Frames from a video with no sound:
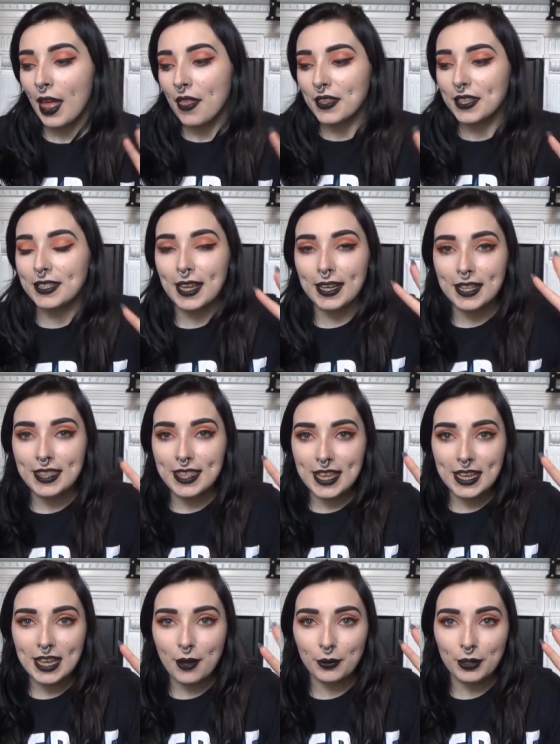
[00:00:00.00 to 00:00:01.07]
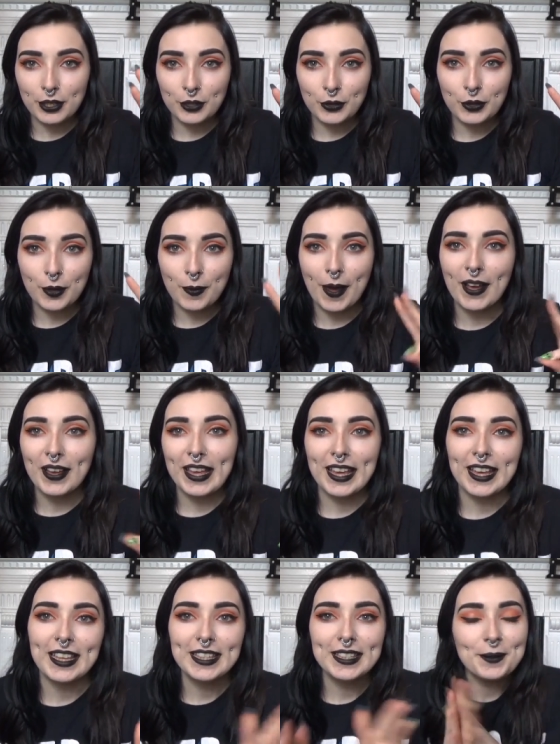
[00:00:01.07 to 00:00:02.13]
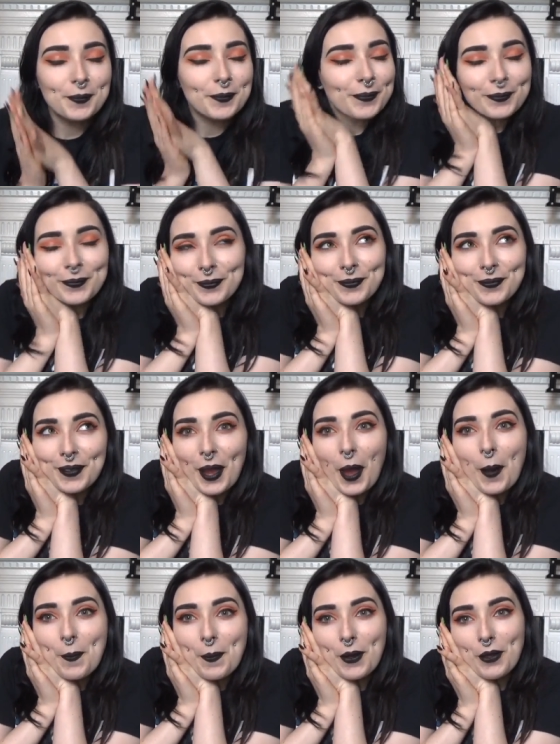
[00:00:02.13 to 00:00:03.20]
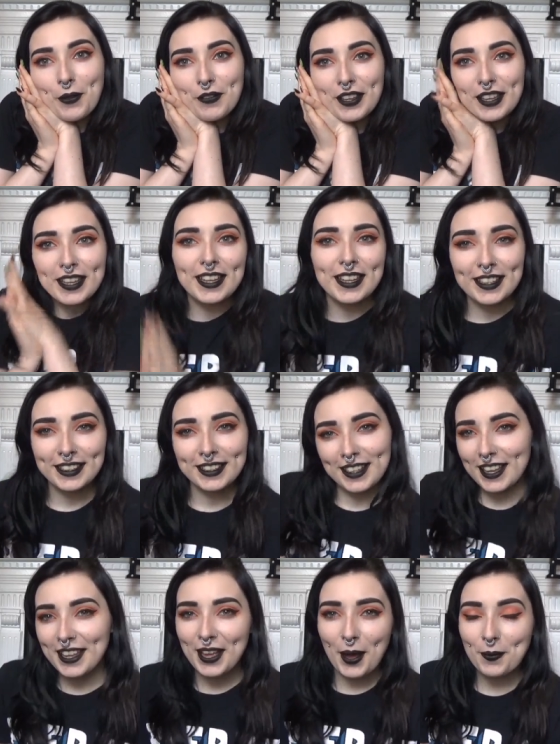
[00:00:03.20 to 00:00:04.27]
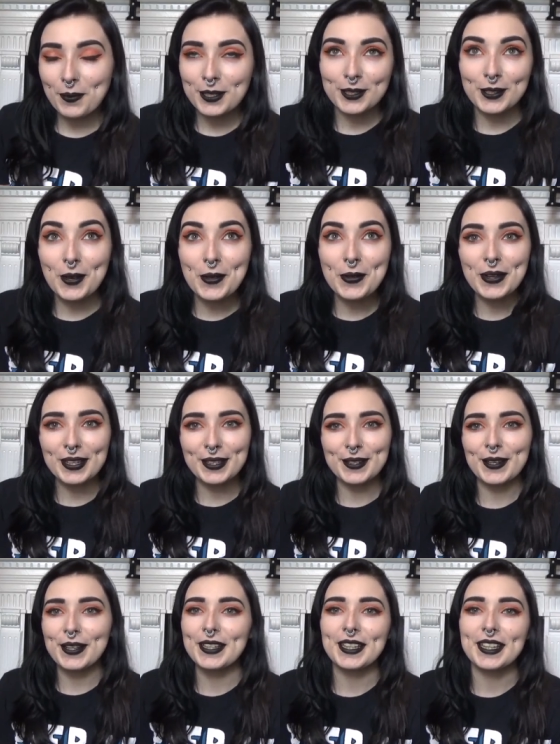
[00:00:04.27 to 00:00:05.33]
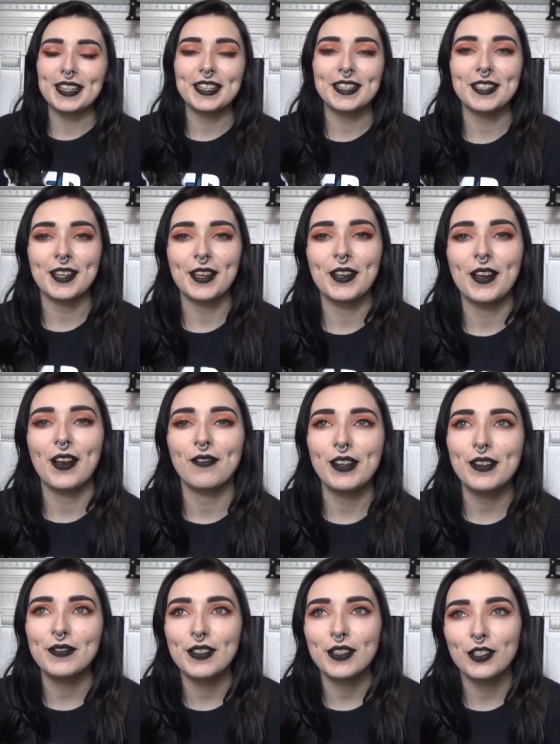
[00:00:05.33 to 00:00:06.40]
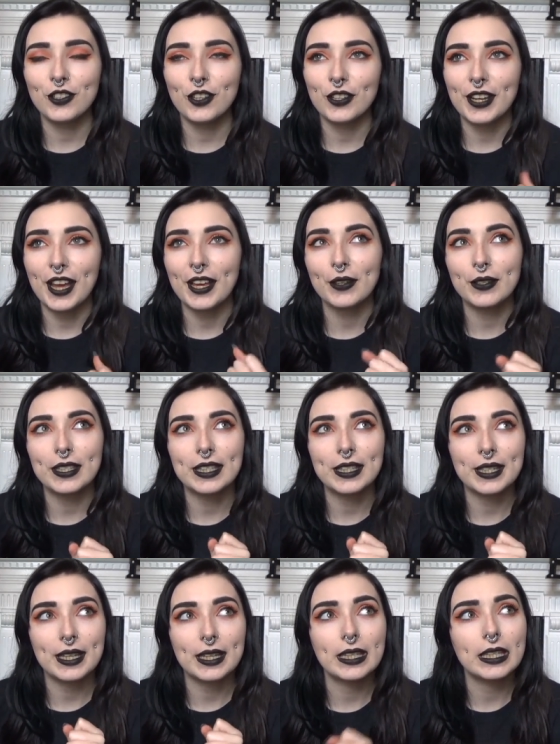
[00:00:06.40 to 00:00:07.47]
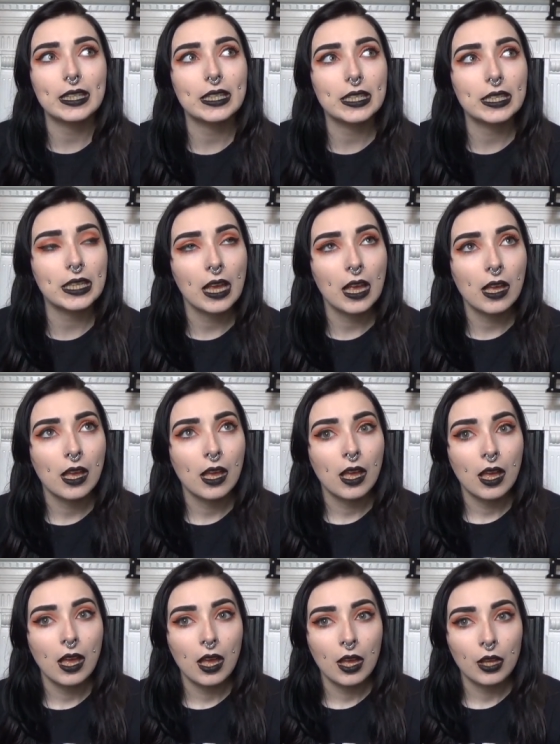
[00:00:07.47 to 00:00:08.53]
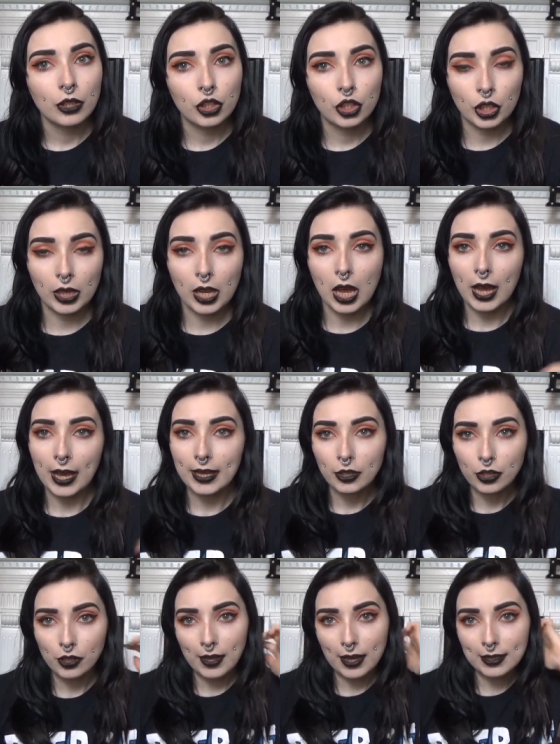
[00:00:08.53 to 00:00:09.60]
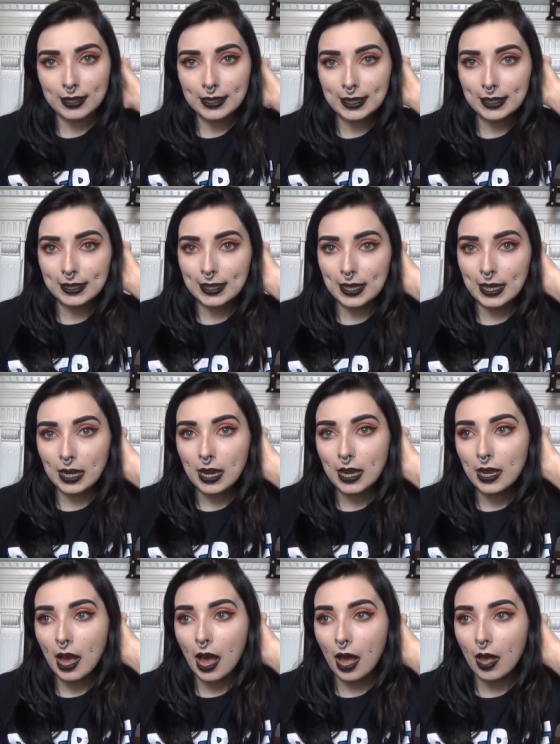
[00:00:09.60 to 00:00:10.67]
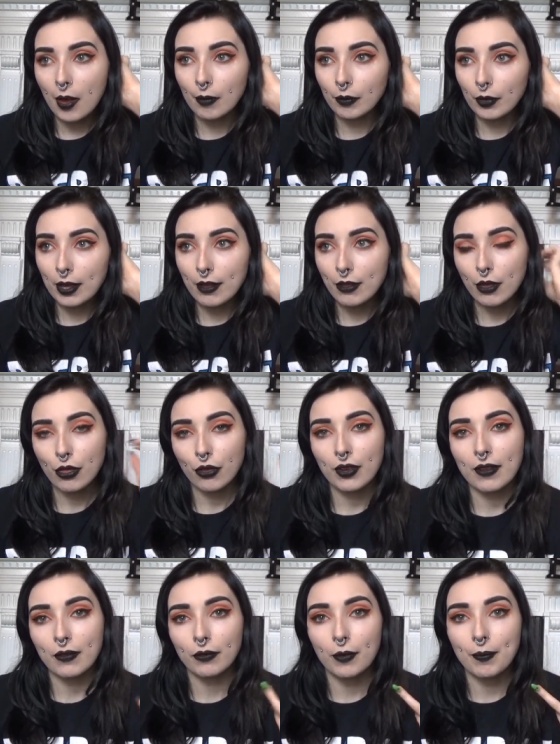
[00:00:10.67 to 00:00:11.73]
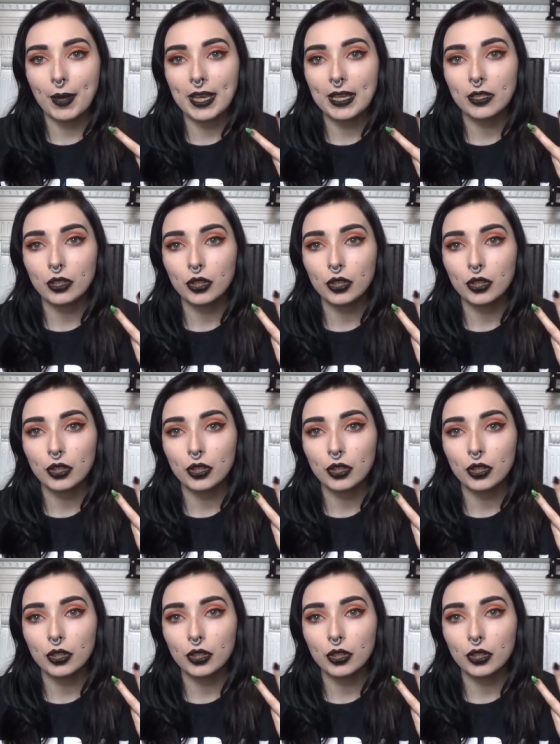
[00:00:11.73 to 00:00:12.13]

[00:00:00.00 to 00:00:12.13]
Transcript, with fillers: The second thing I wanted to talk about is I'm moving. I'm so excited. So I've lived in this student house since July two thousand sixteen um, with three other roommates.